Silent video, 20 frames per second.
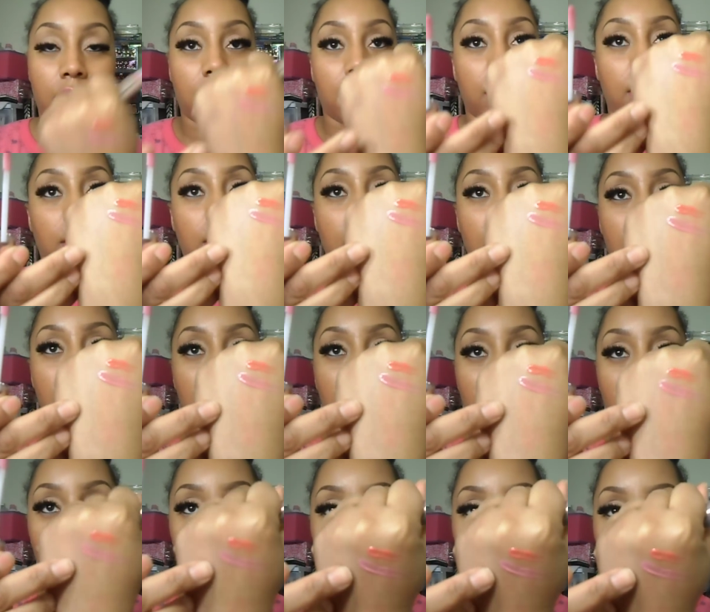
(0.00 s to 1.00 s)
And then it's the
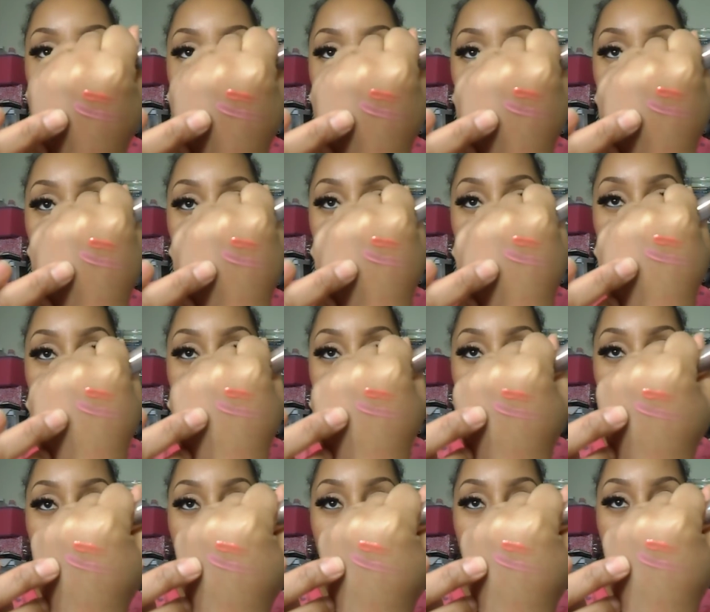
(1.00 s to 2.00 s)
second one swatch
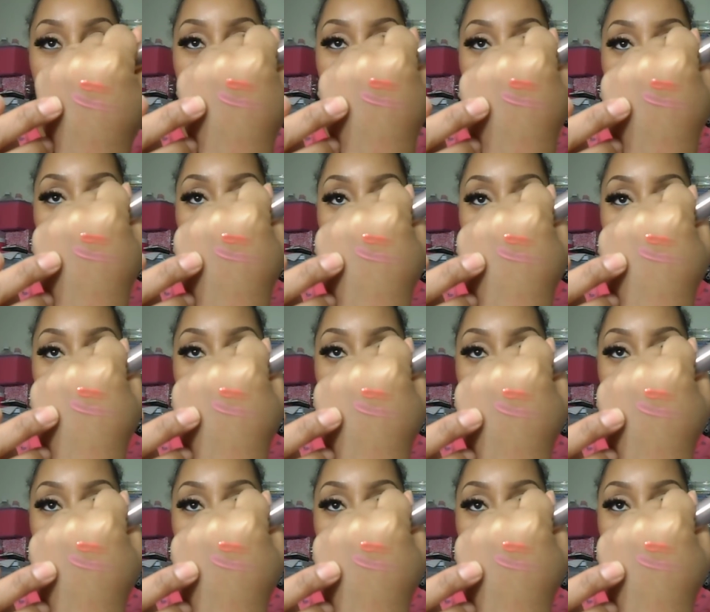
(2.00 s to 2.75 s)
right there.